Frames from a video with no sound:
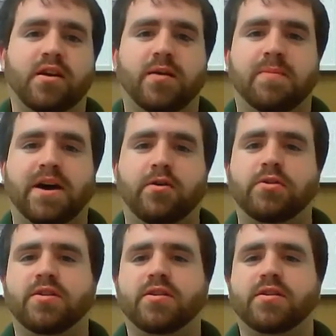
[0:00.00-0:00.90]

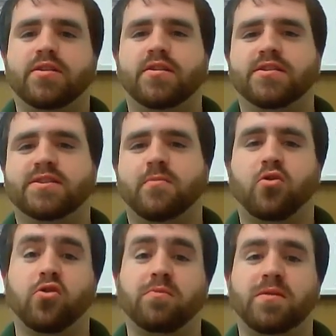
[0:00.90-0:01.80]
about
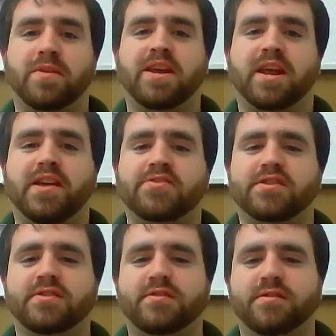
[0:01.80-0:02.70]
small group
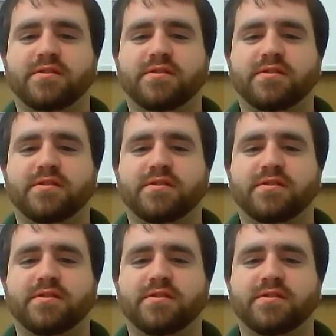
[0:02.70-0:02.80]
communication.